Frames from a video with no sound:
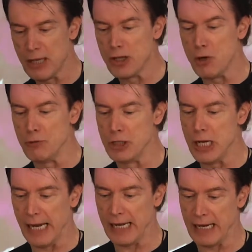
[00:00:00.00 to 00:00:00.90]
"You
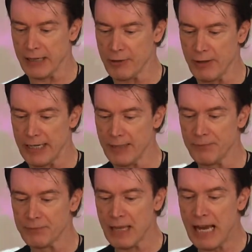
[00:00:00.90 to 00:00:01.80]
liar," I cried.
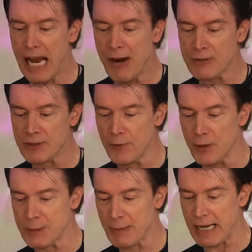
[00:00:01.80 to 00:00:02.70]
Aaron's
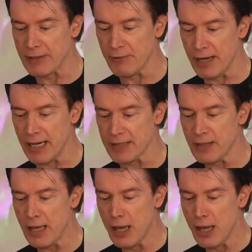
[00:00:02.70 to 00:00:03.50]
voice began to rise.